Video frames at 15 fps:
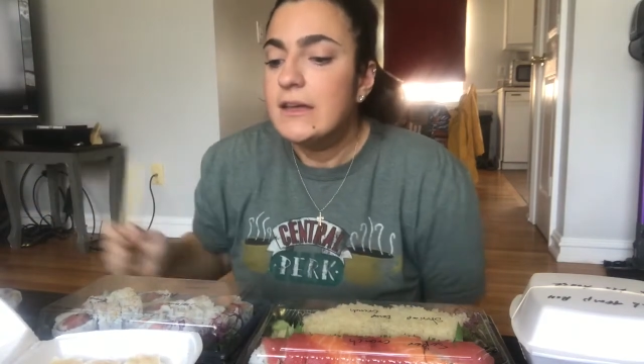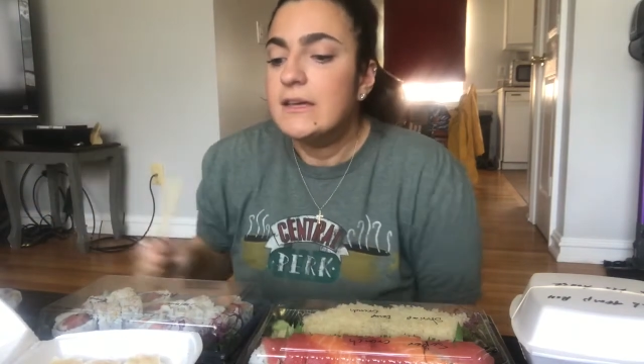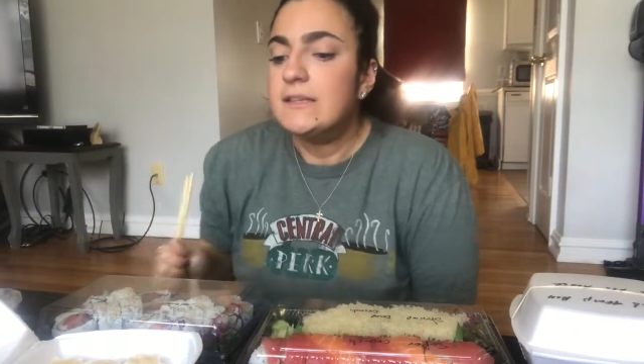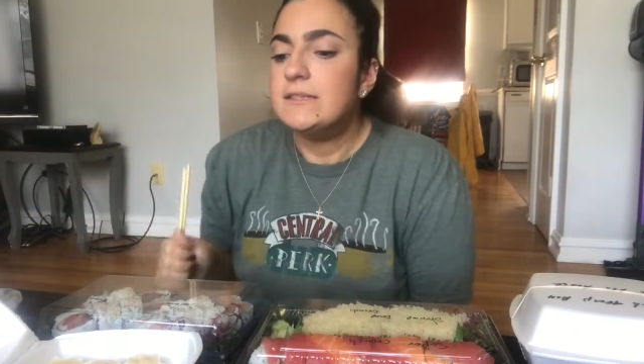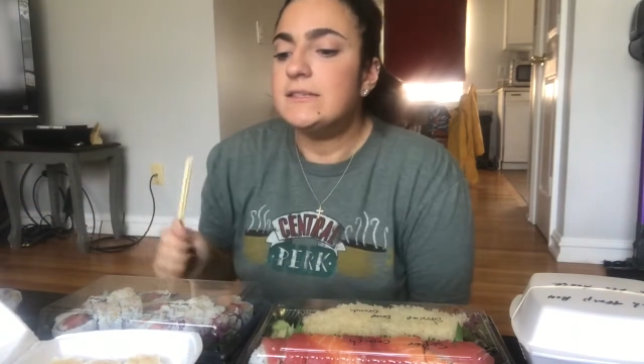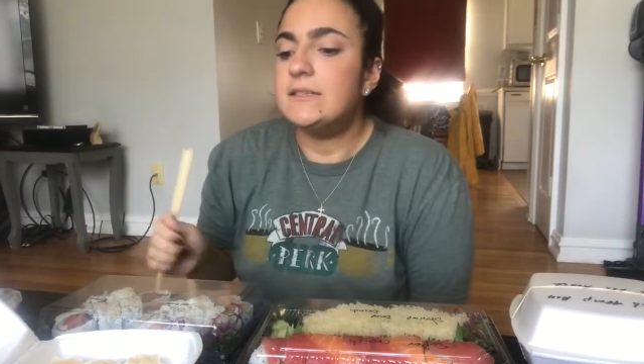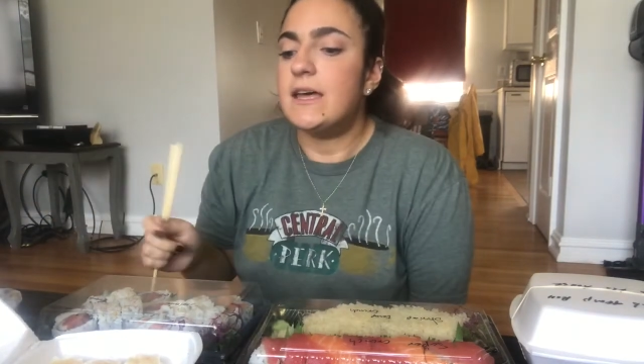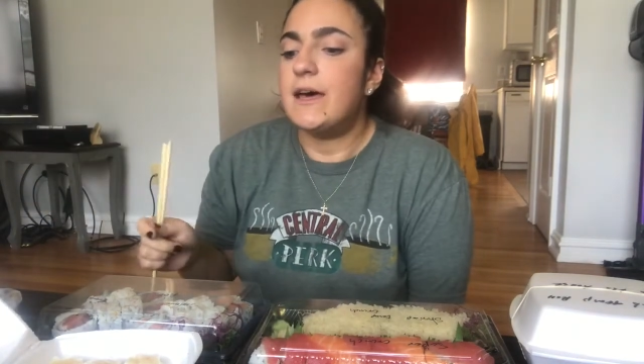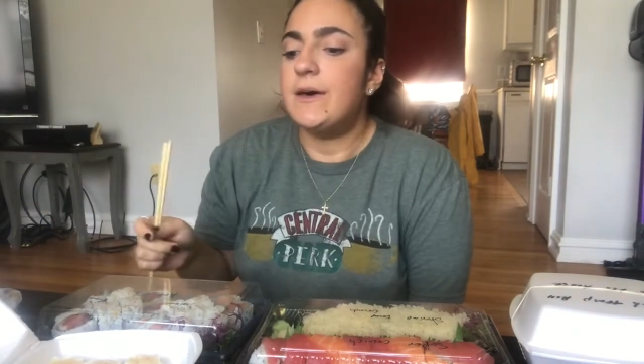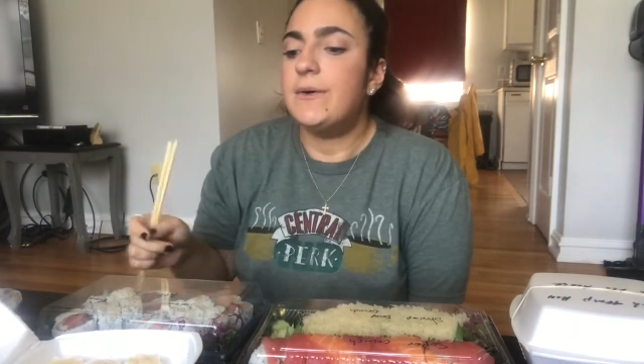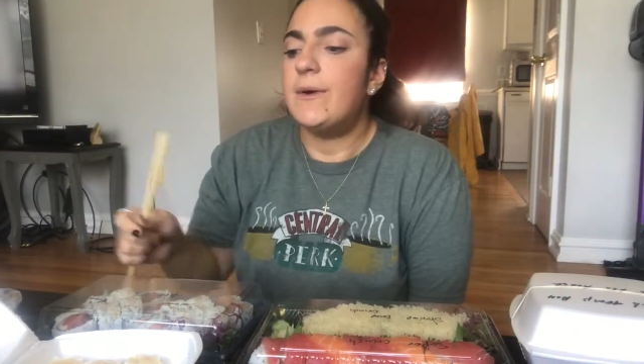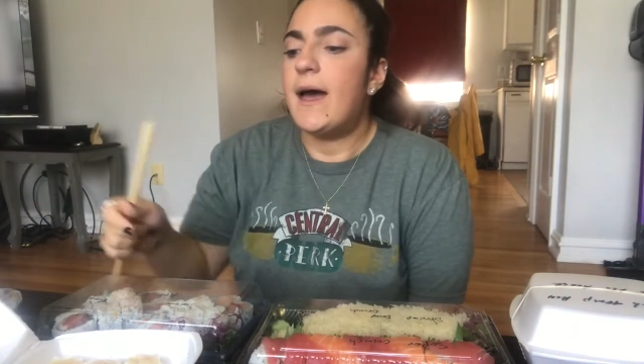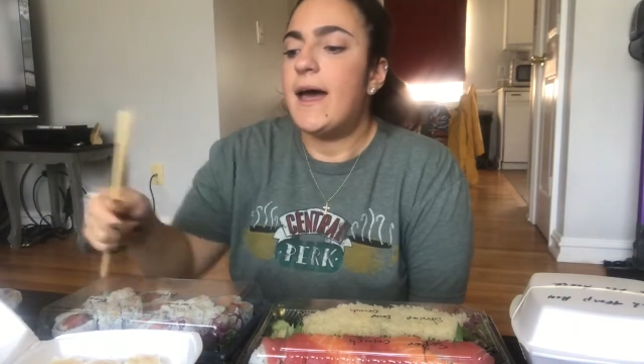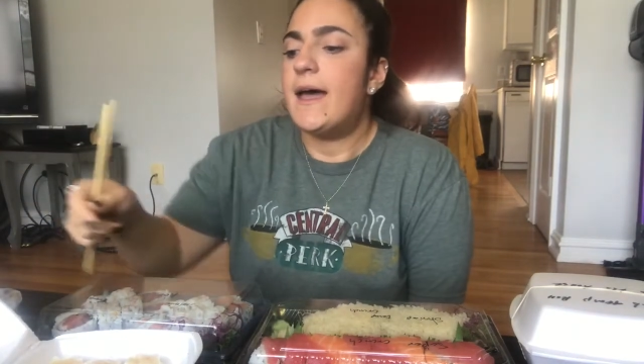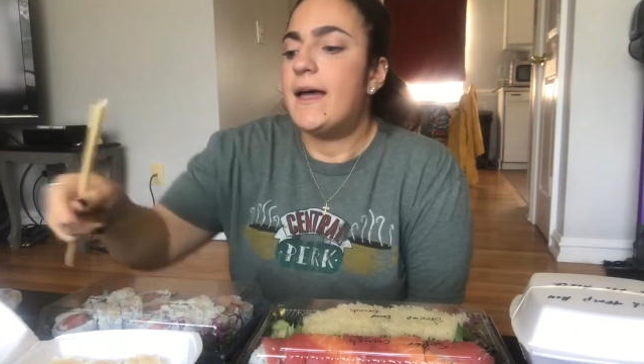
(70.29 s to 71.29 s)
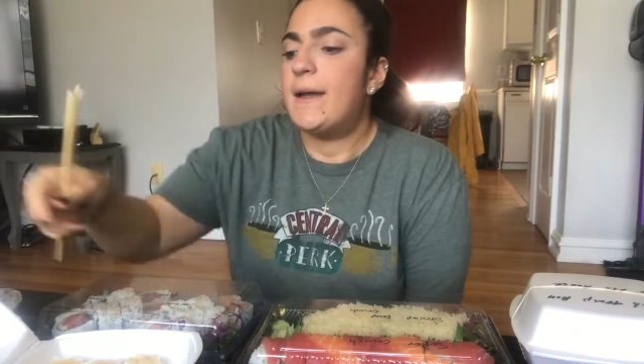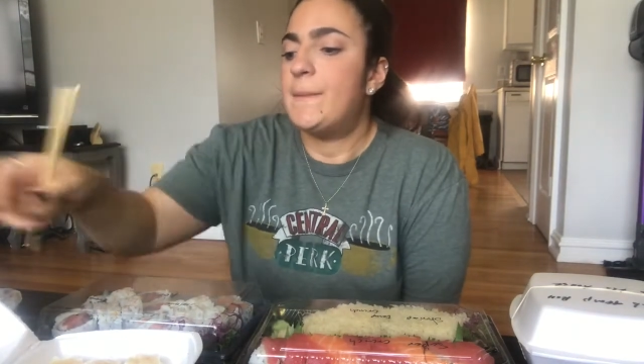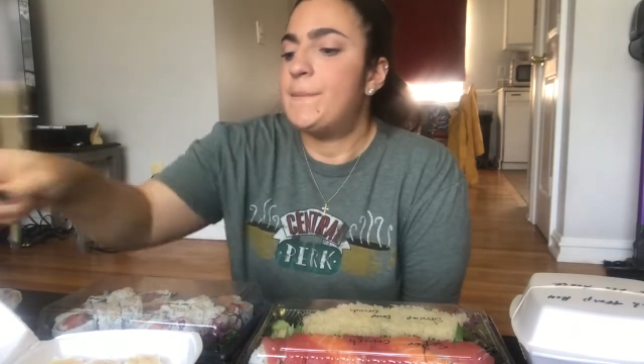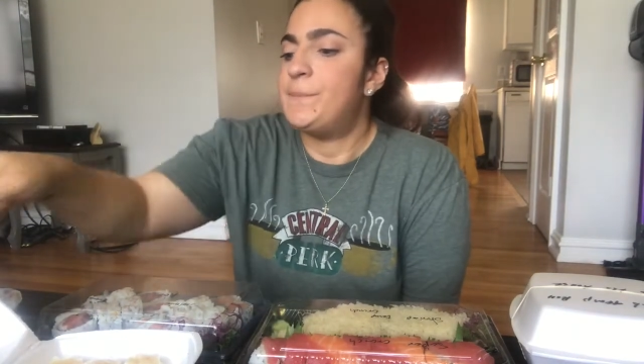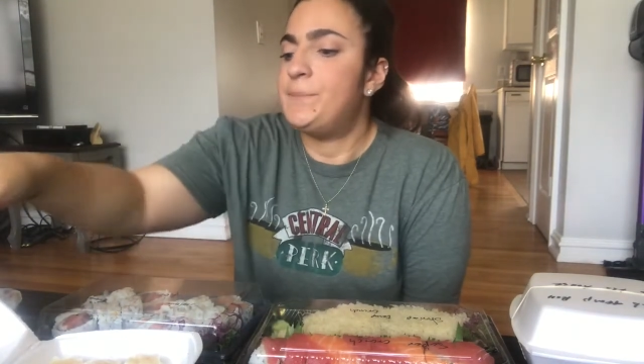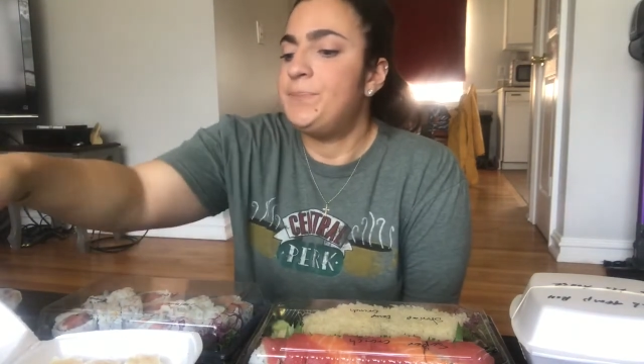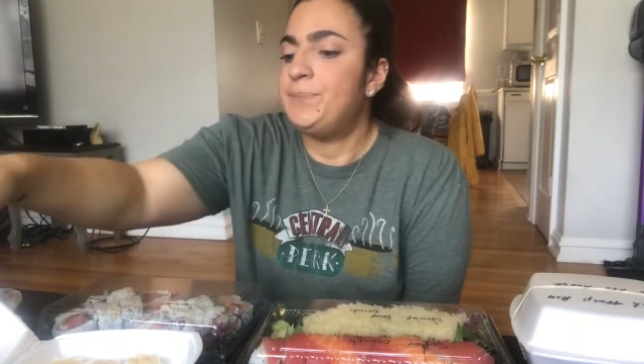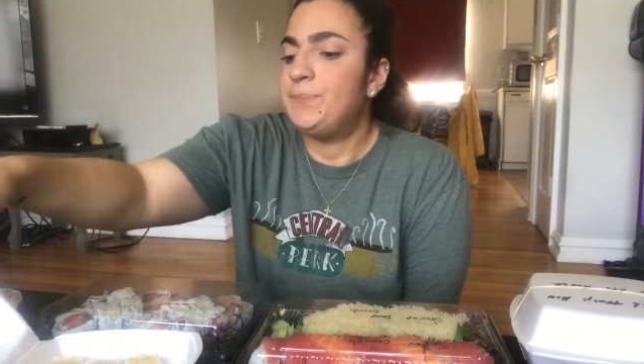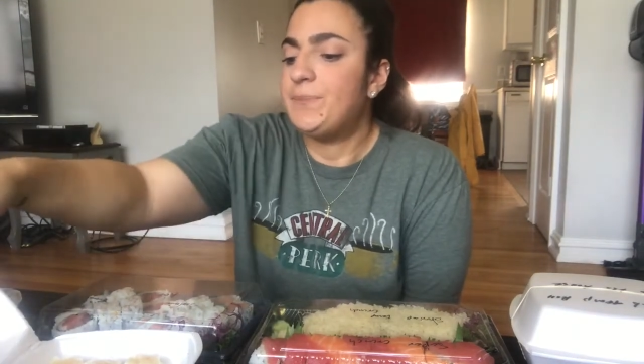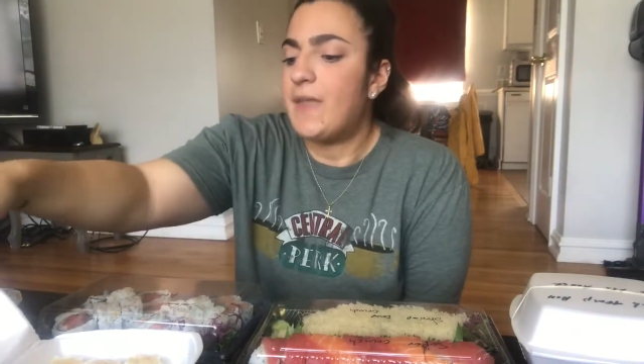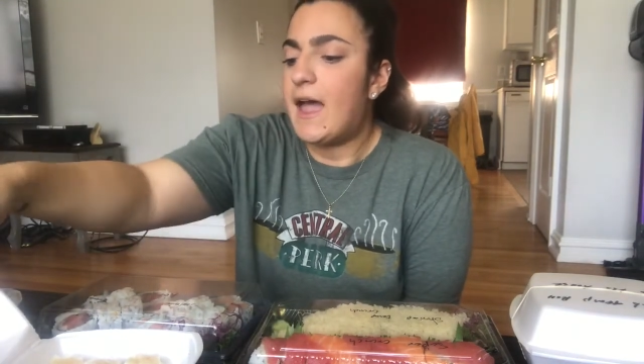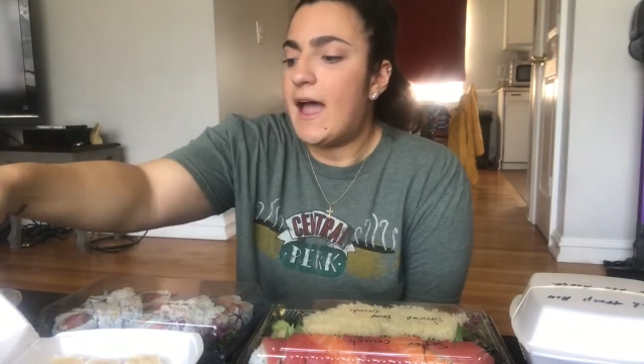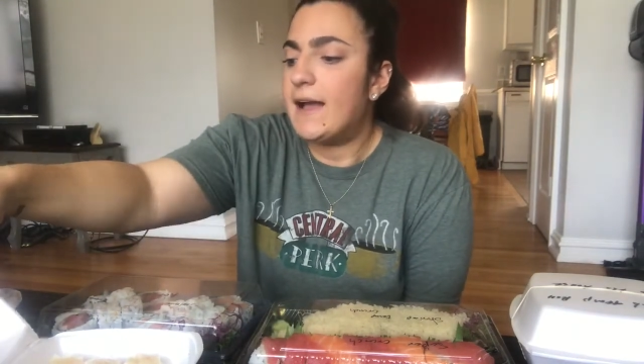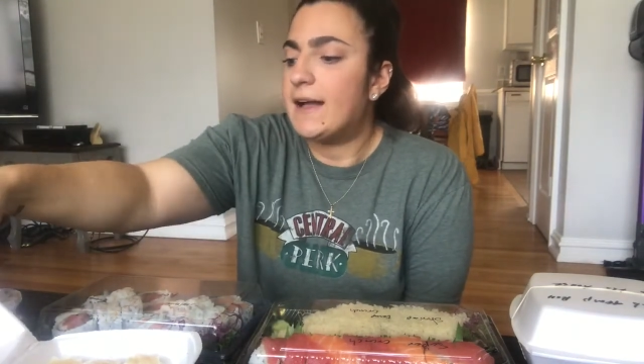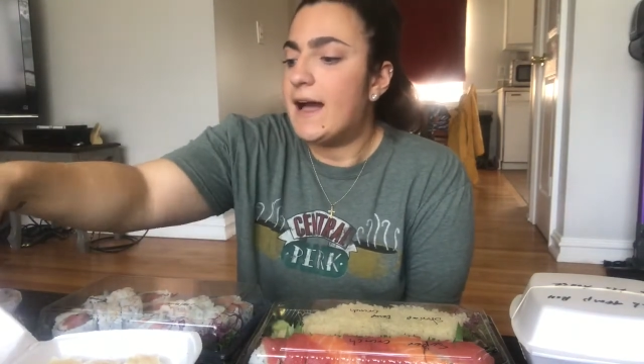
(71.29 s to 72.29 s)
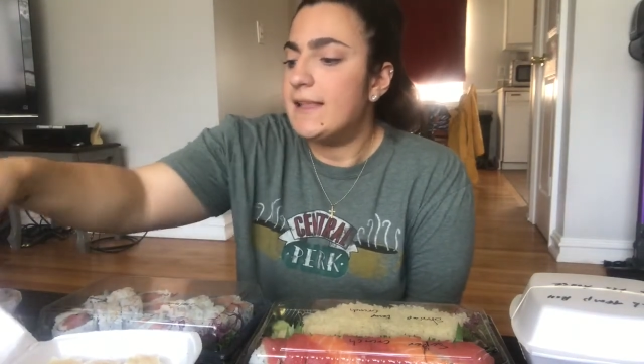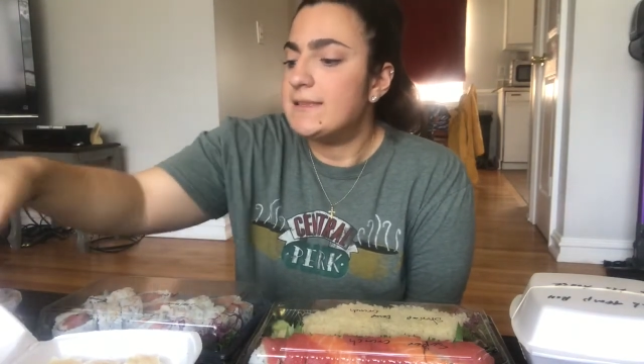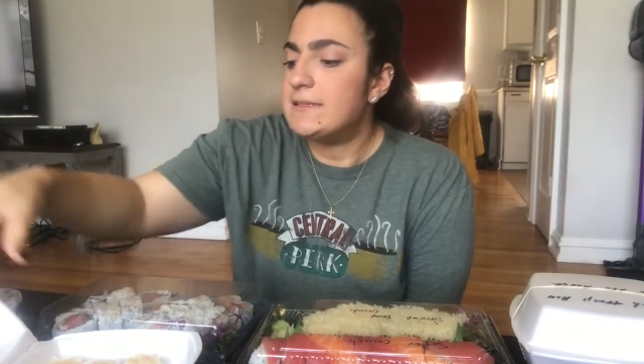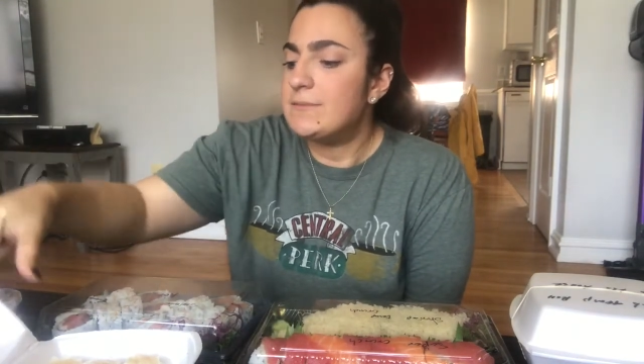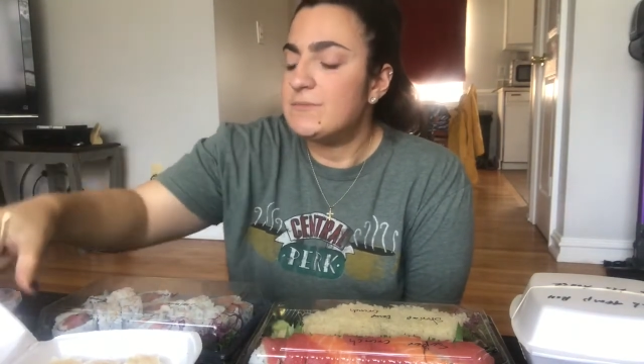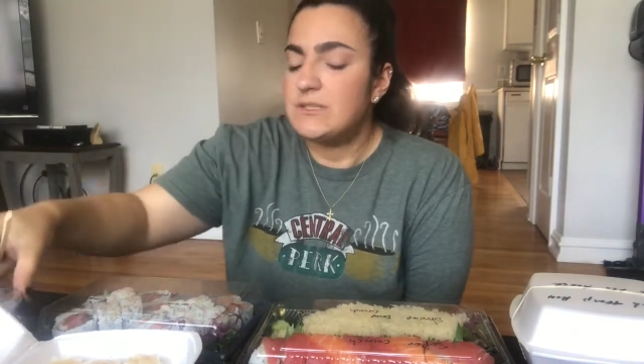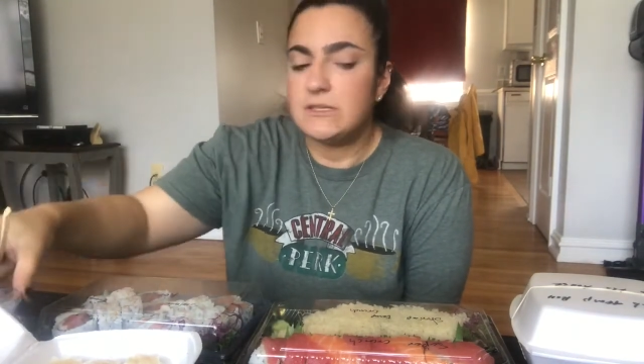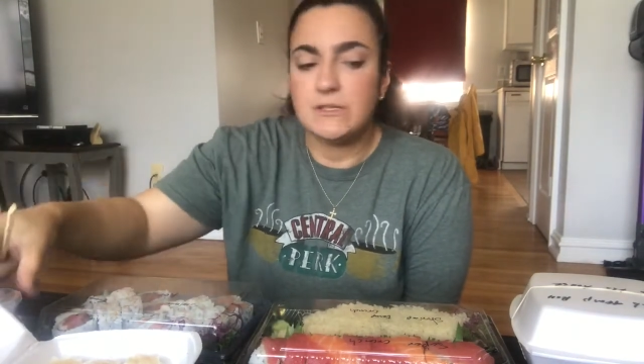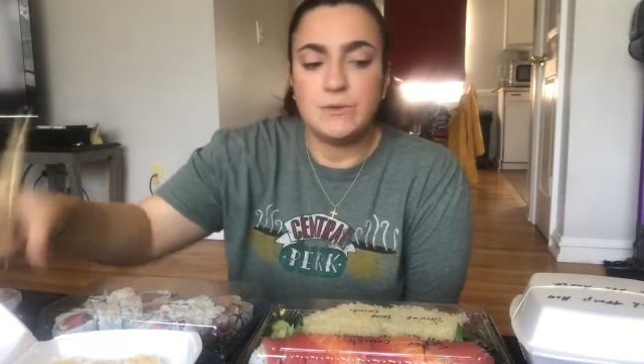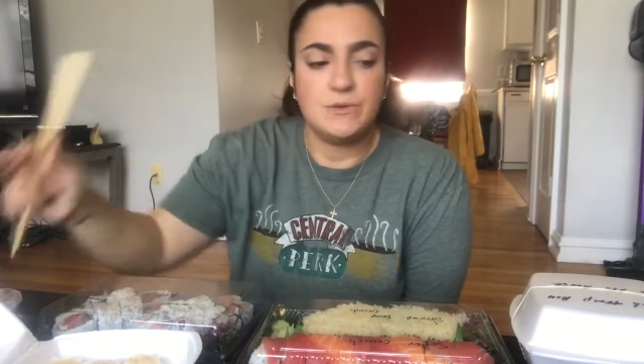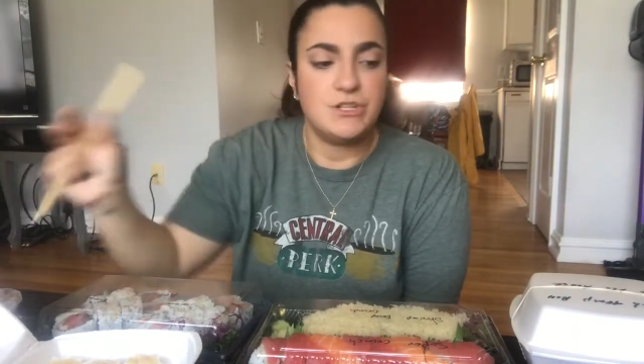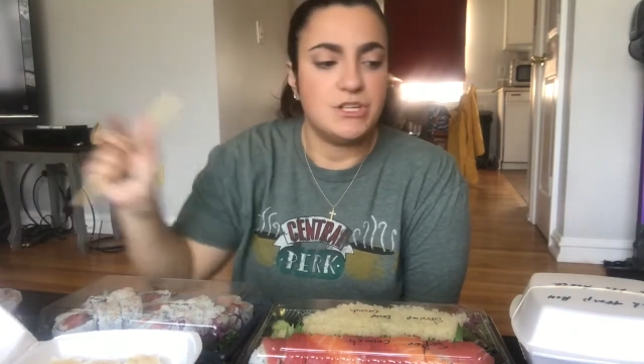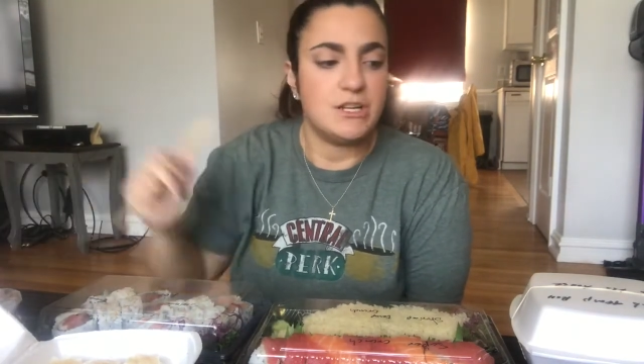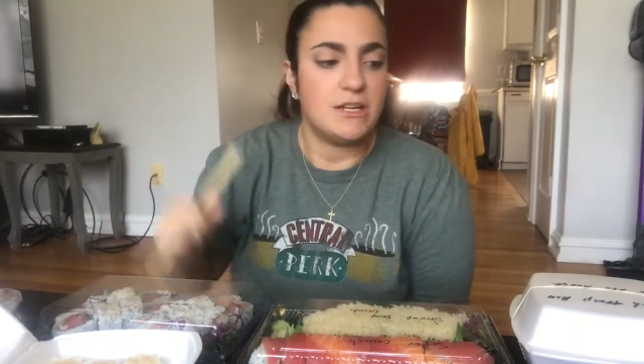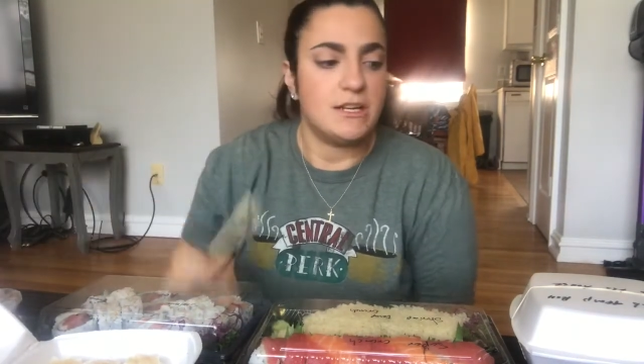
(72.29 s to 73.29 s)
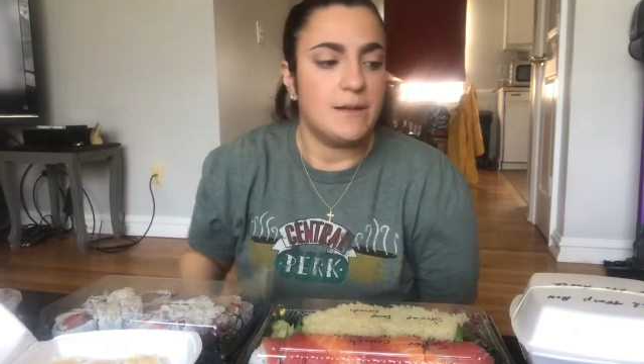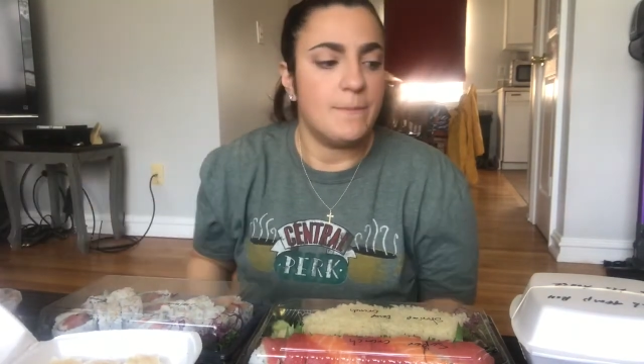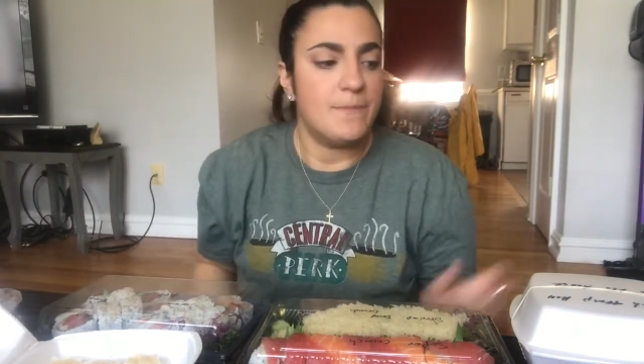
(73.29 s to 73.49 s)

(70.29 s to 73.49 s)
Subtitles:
So, I got some sushi.